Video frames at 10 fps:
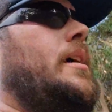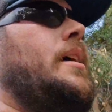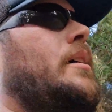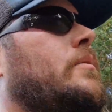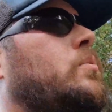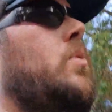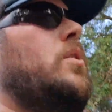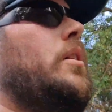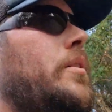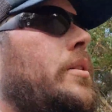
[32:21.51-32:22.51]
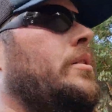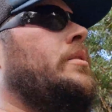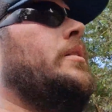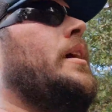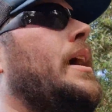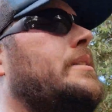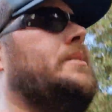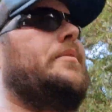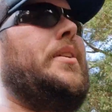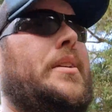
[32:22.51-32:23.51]
of work
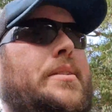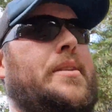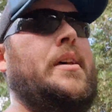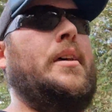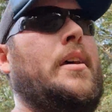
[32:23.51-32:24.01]
activities